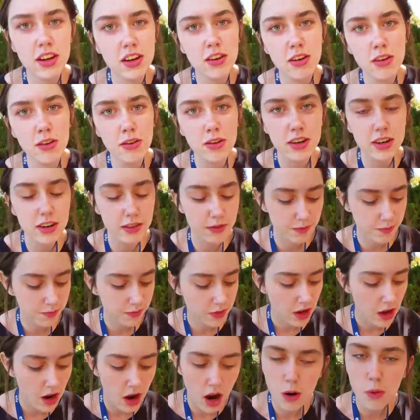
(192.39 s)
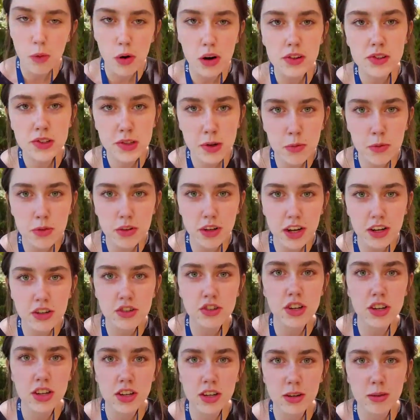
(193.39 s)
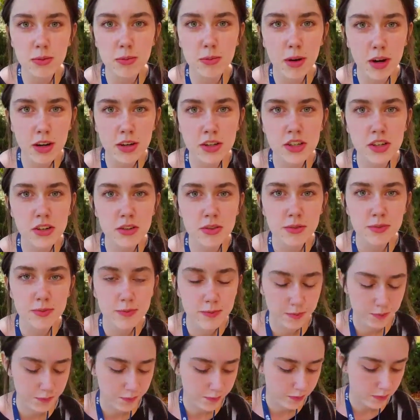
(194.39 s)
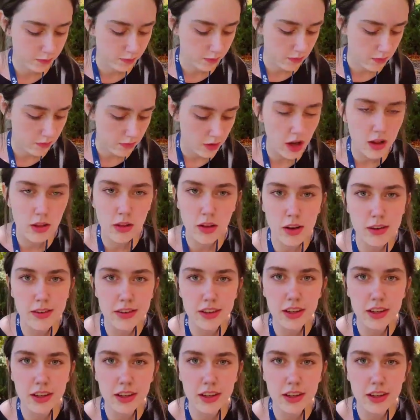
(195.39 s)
you know and I want someone like Jacob I do I love